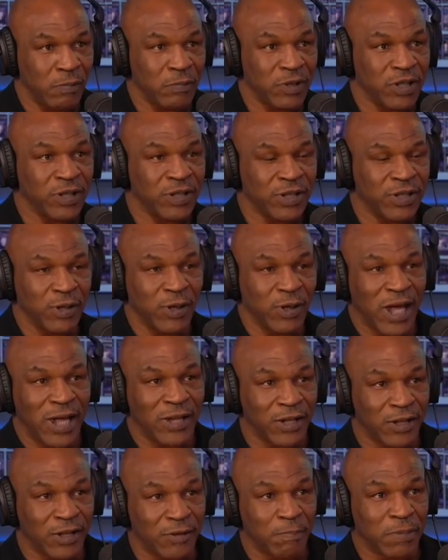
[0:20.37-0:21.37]
but it still
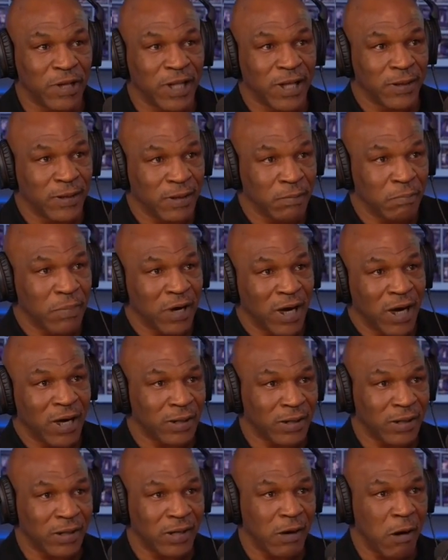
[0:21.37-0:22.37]
has its place in
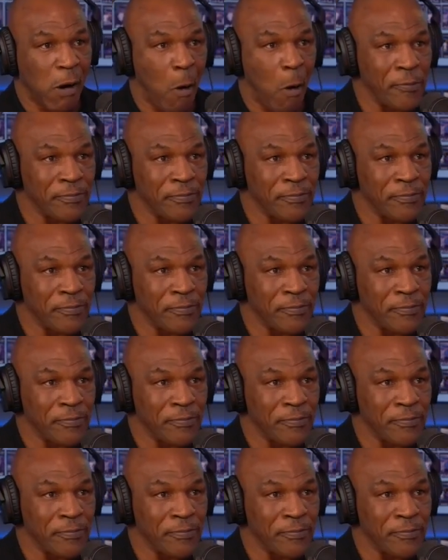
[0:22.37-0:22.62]
boxing.